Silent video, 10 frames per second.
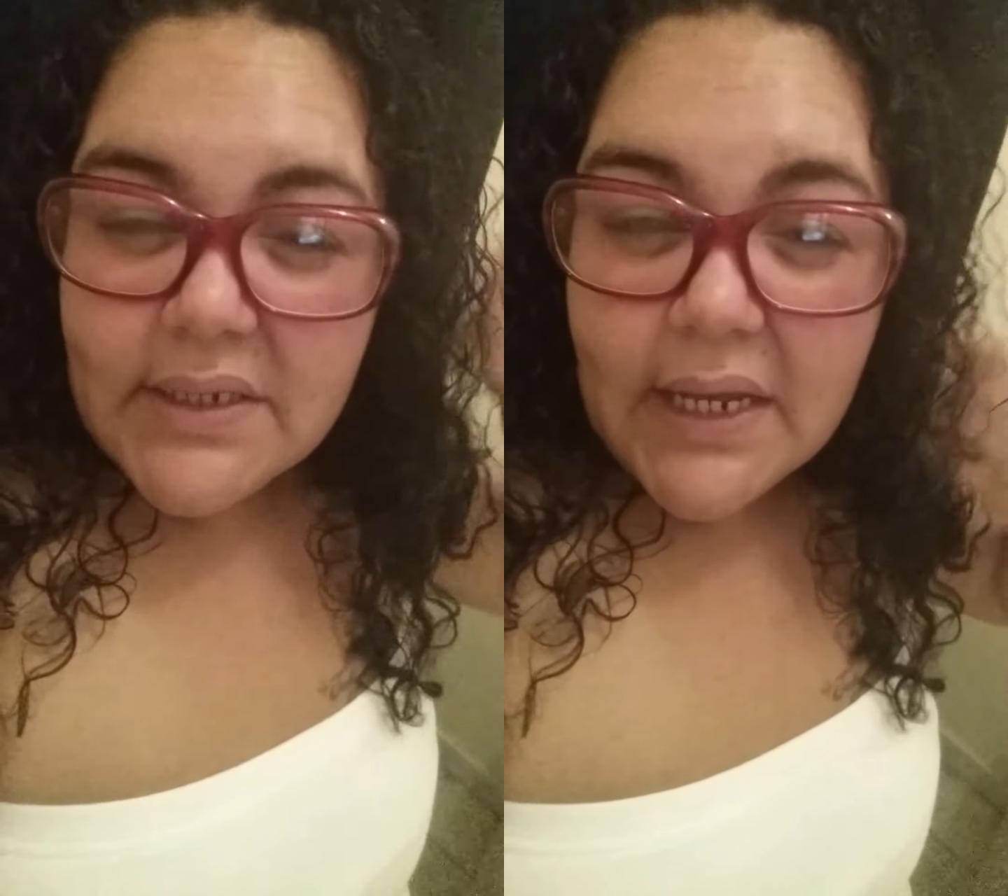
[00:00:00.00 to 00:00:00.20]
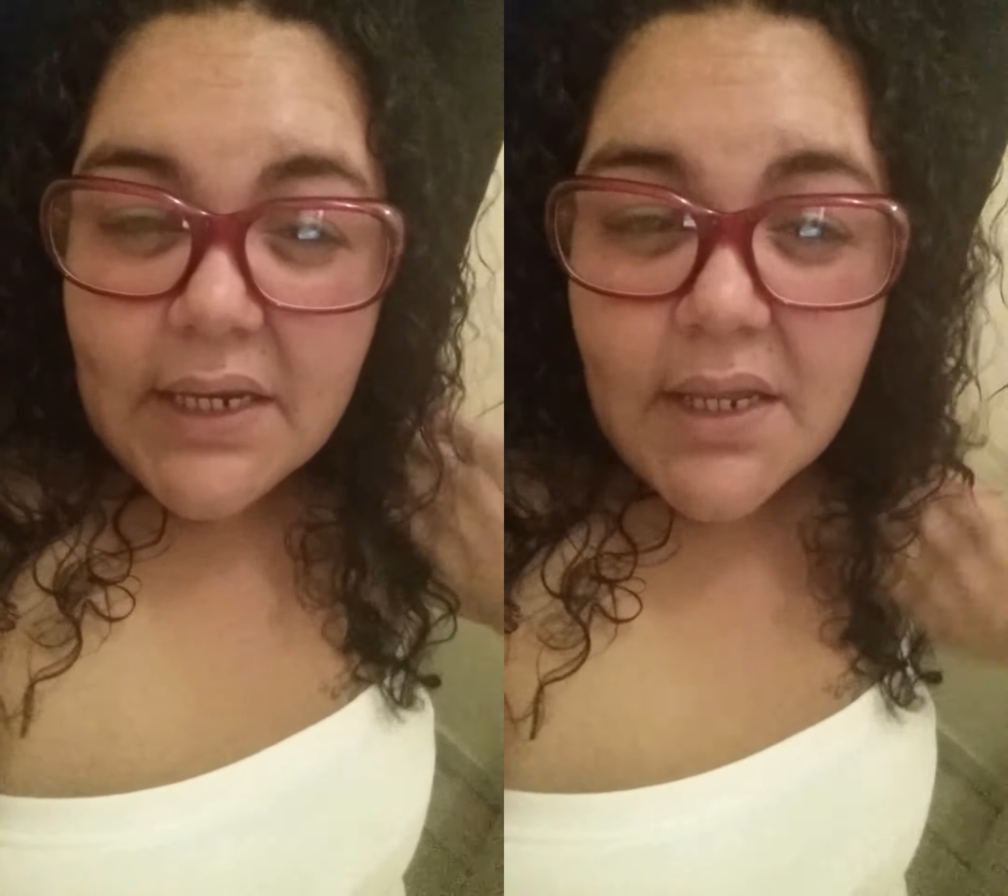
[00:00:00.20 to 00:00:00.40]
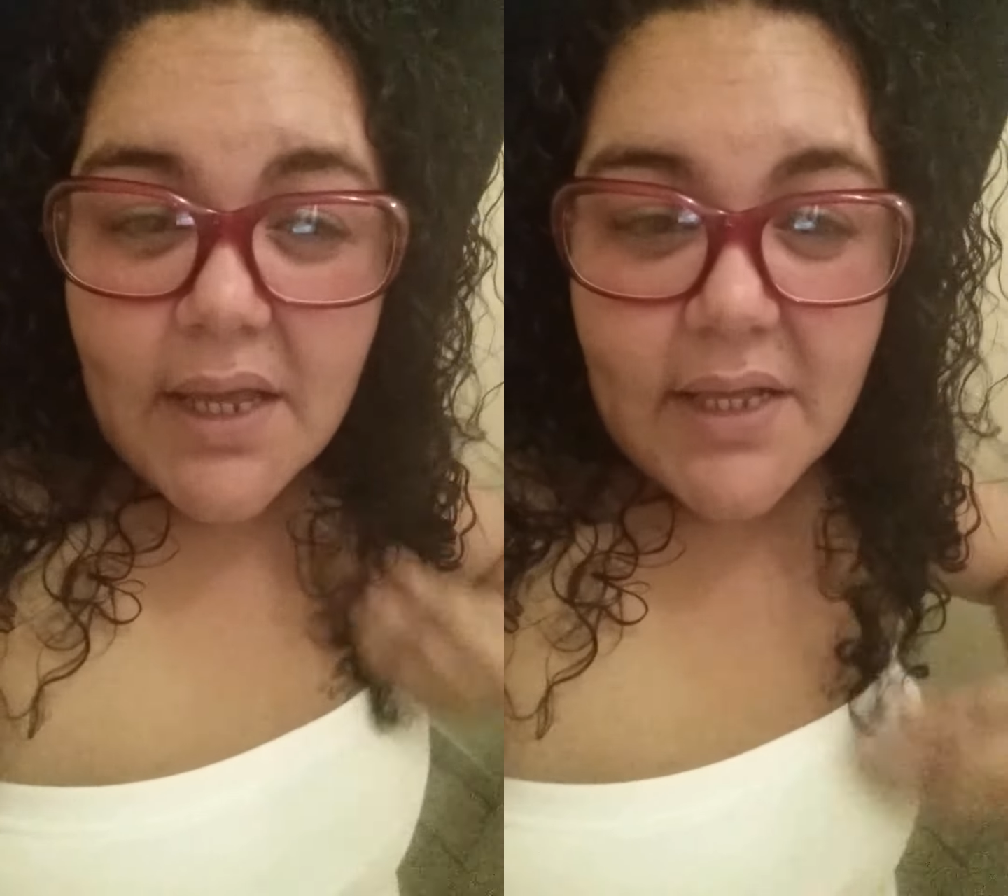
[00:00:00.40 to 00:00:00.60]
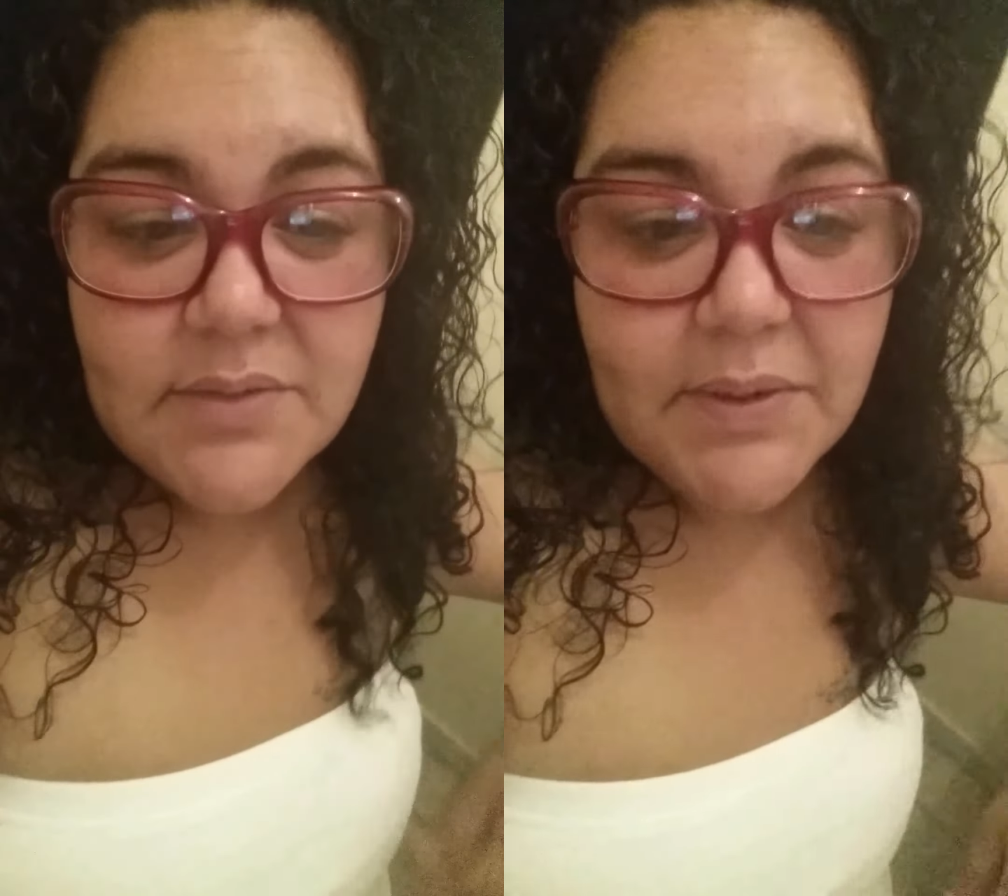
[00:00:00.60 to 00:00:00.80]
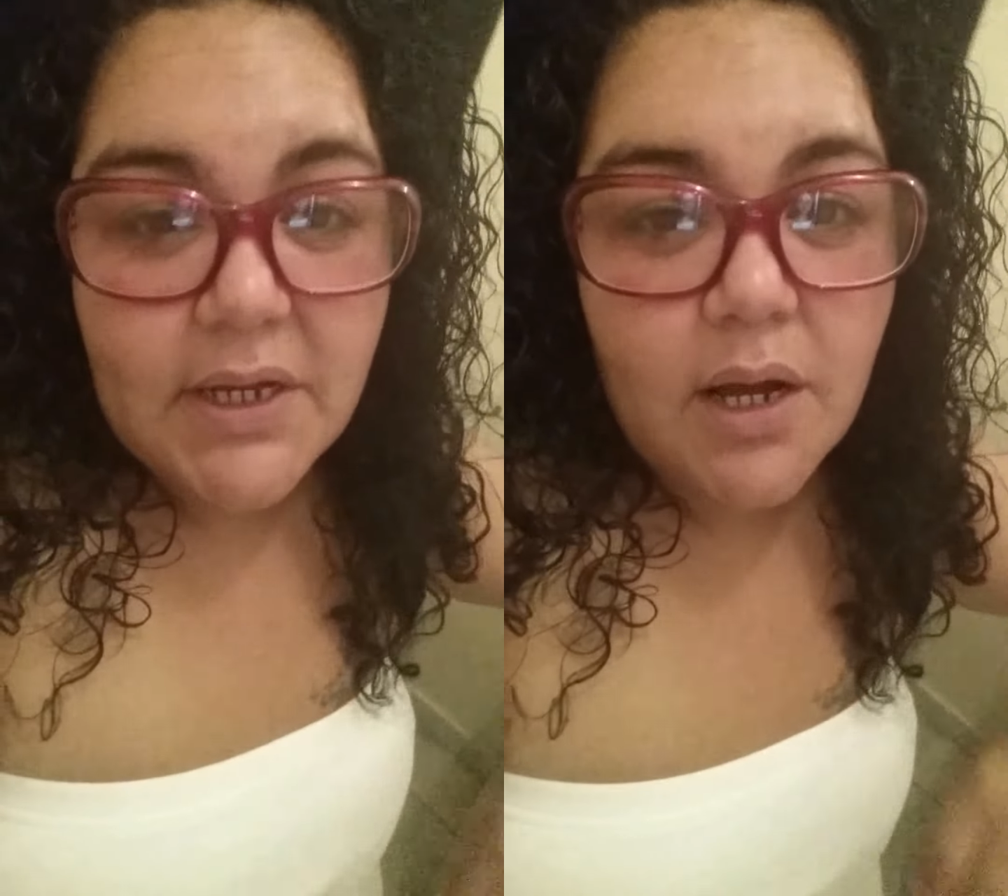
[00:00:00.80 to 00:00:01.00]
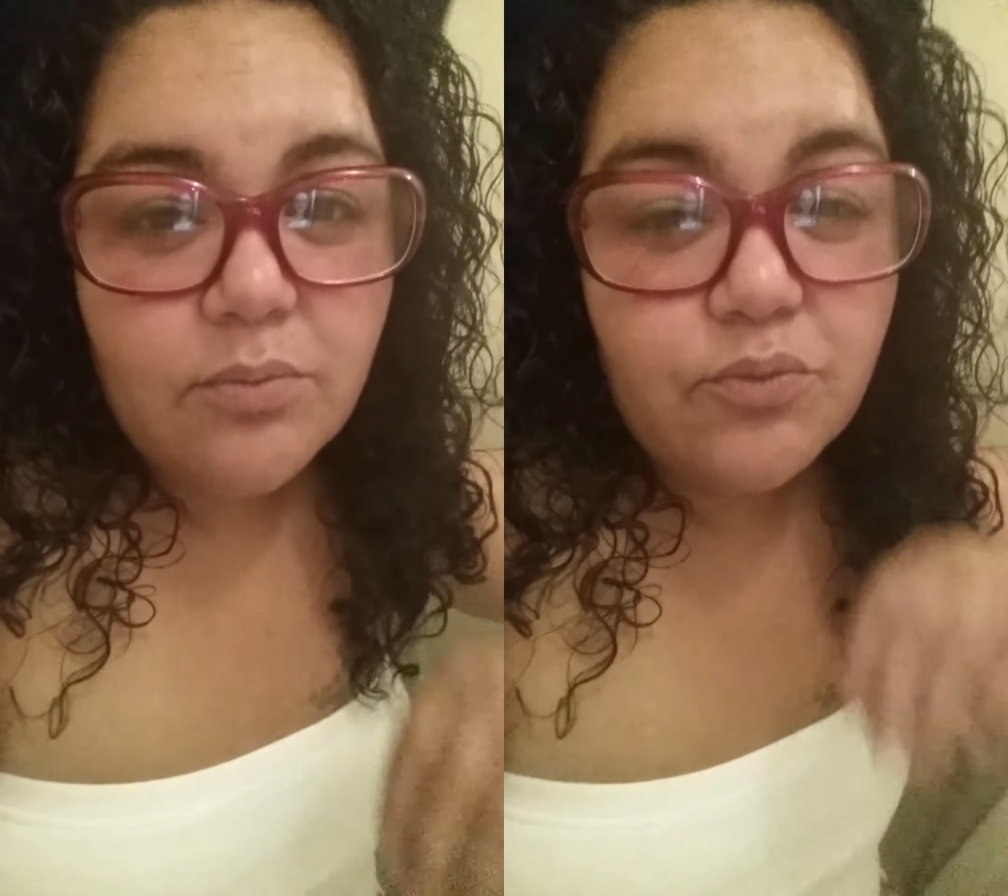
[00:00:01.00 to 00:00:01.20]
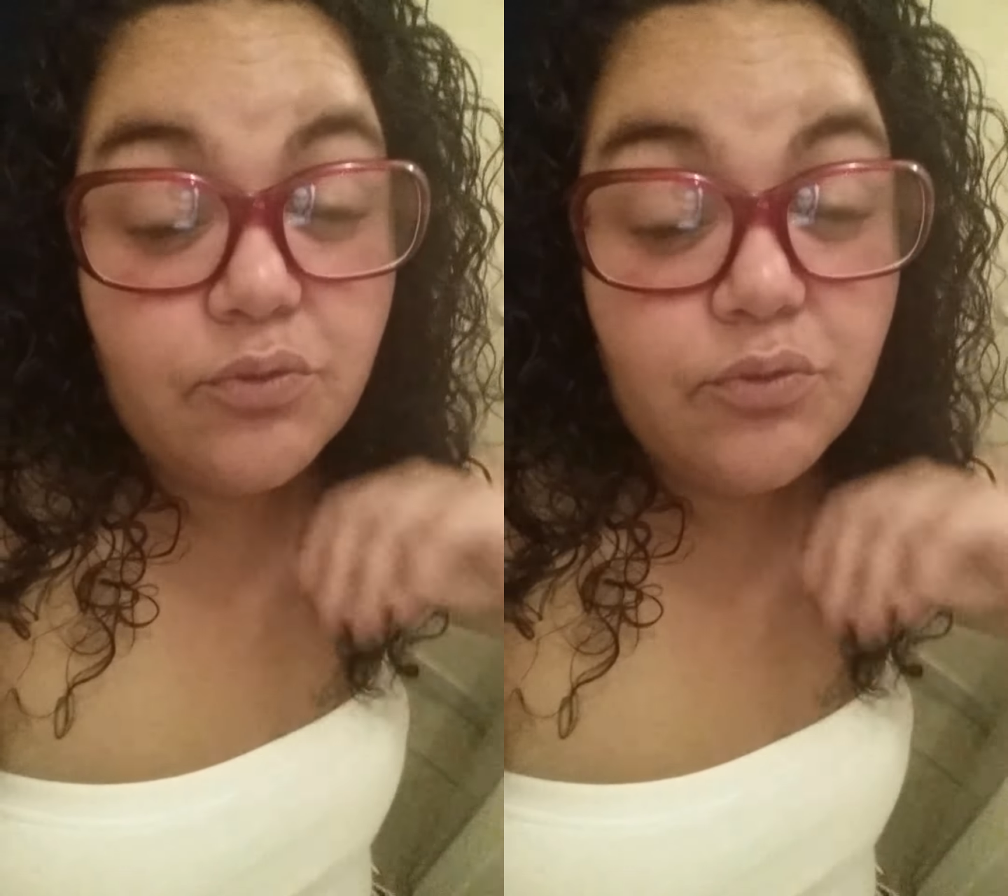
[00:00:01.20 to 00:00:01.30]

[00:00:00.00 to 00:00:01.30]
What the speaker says: dating has become